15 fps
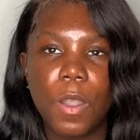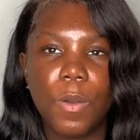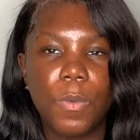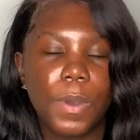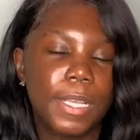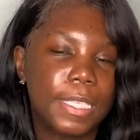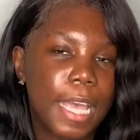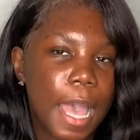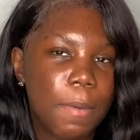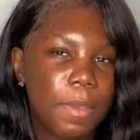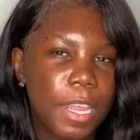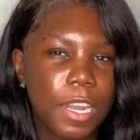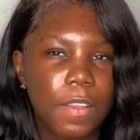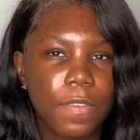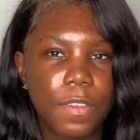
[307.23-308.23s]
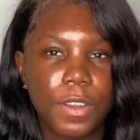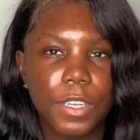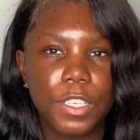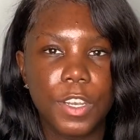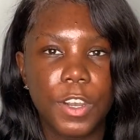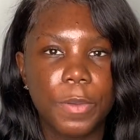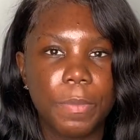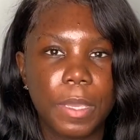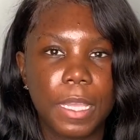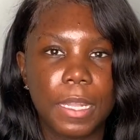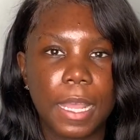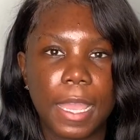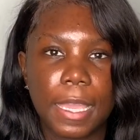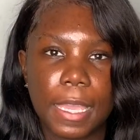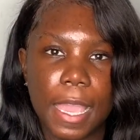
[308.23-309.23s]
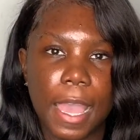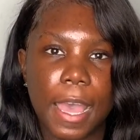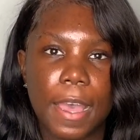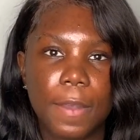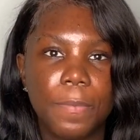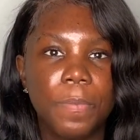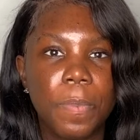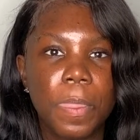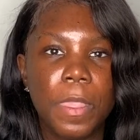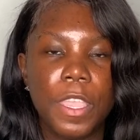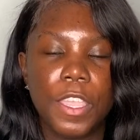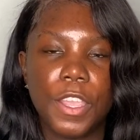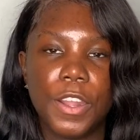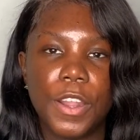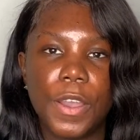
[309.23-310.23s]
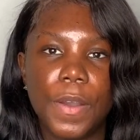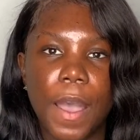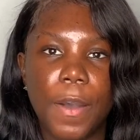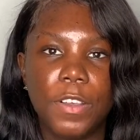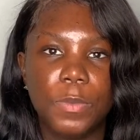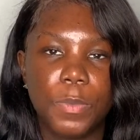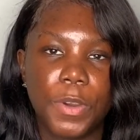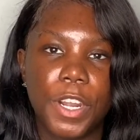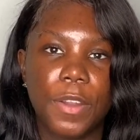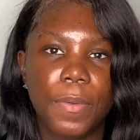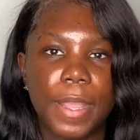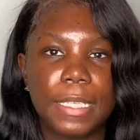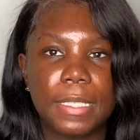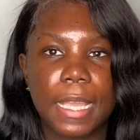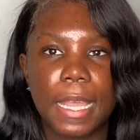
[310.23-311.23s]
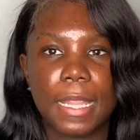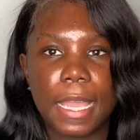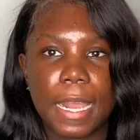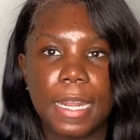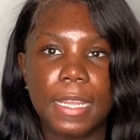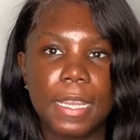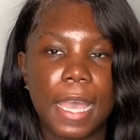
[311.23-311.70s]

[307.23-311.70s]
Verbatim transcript: one time an interviewer told me like yeah you know, I was born and raised in Atlanta.